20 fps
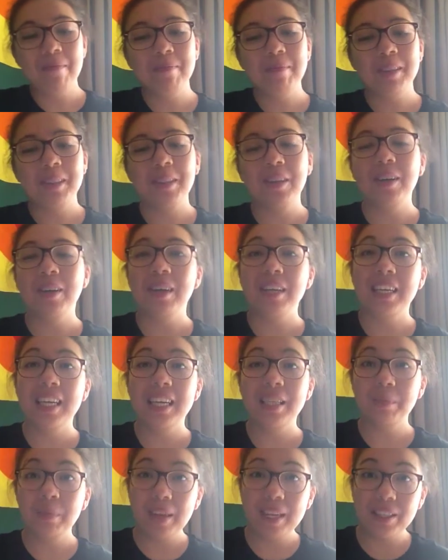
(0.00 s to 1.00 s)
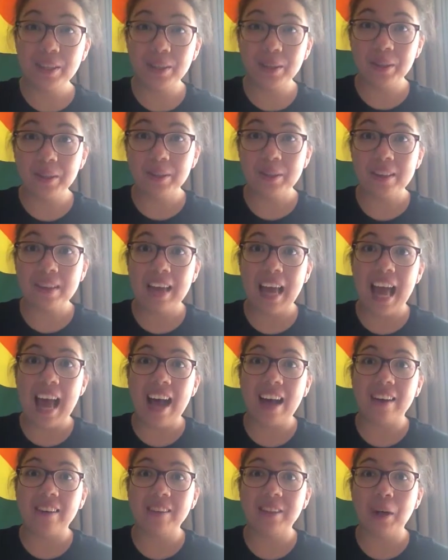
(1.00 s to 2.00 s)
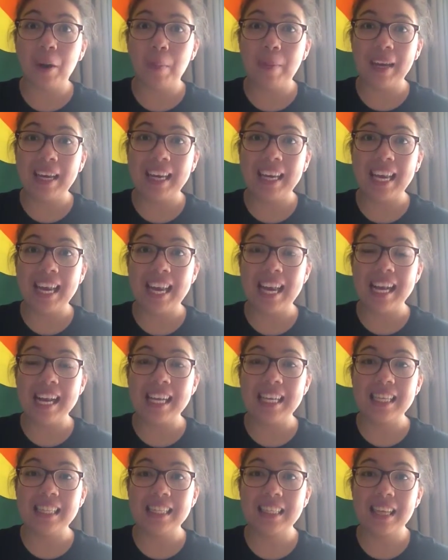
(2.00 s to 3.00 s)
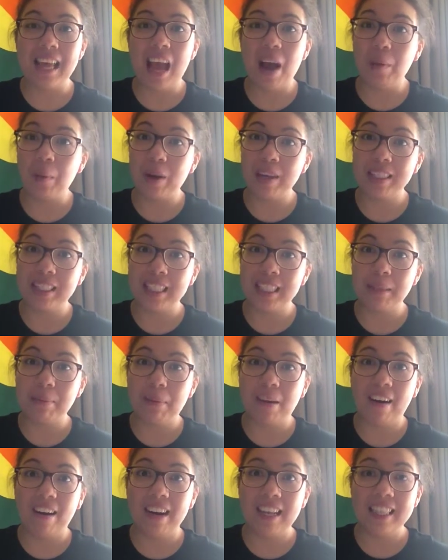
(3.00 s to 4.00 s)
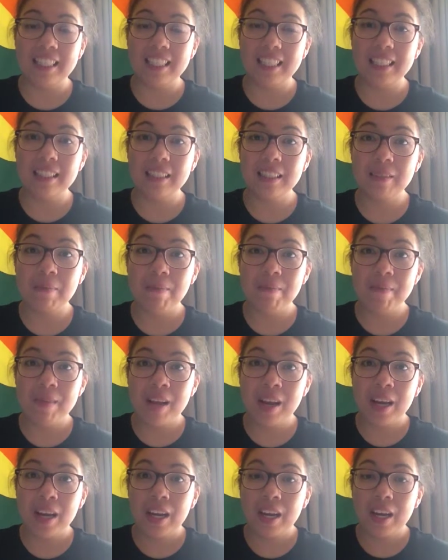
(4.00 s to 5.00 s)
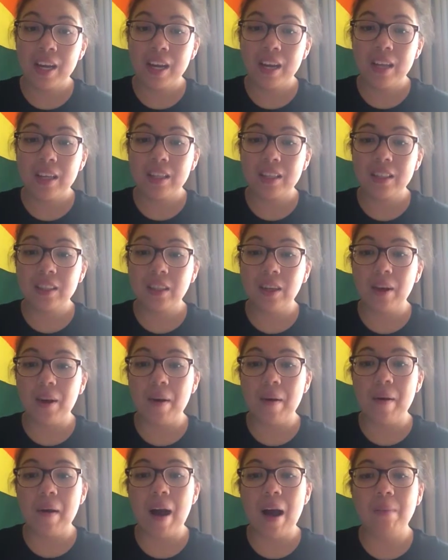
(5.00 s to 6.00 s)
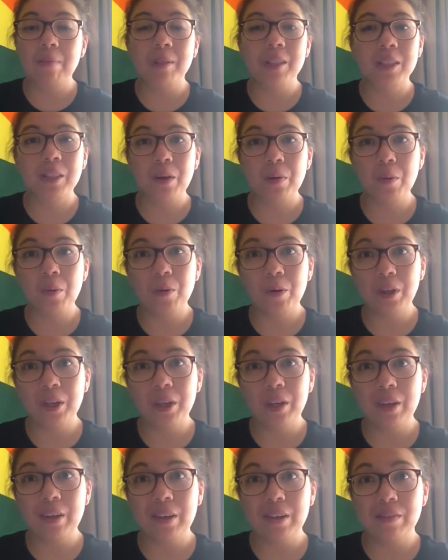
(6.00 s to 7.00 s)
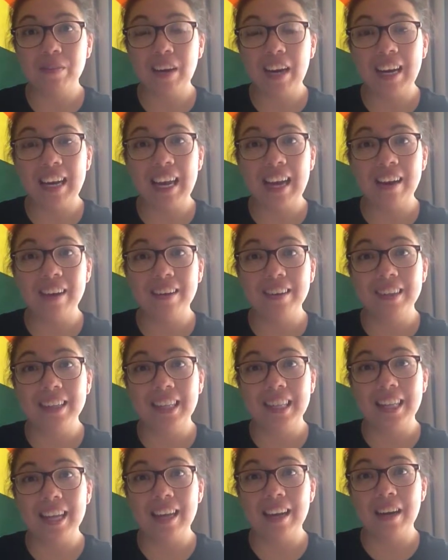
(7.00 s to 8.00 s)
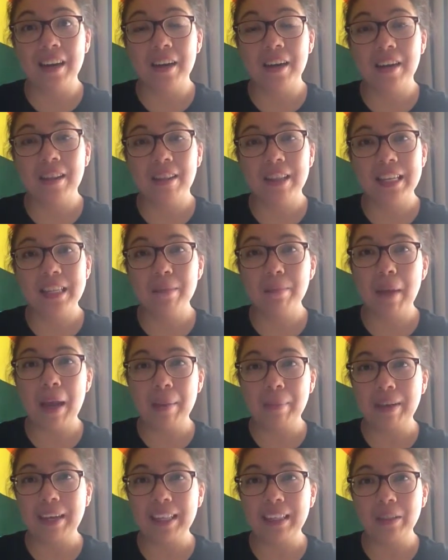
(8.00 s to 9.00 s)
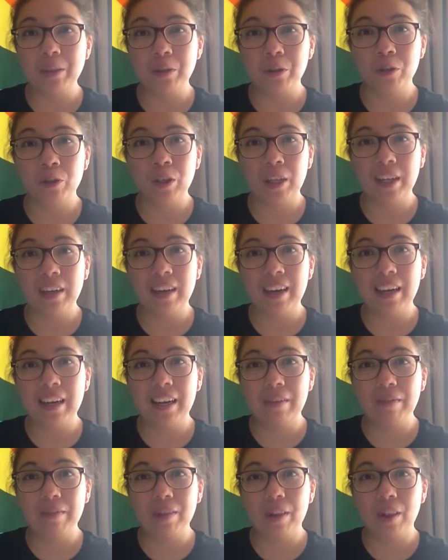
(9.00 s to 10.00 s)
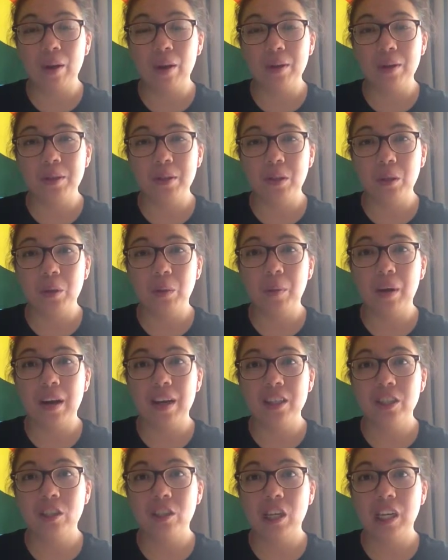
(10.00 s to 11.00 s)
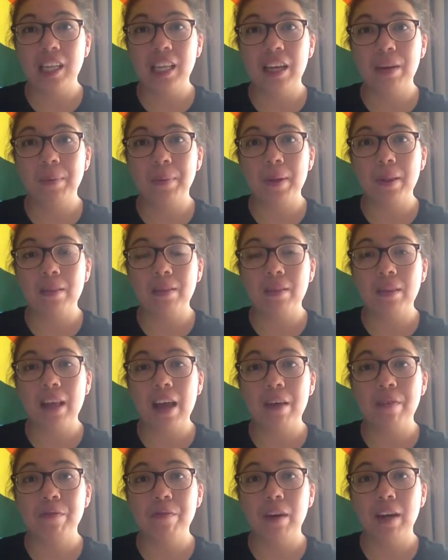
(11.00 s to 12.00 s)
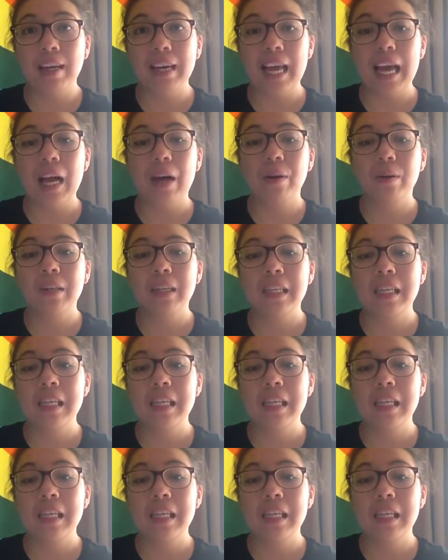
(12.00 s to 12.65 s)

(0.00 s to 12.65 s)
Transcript: So it's week 2, our topic is our worst experiences. So I'm just going to warn you right now that this may be a little triggering for those who are struggling with life right now.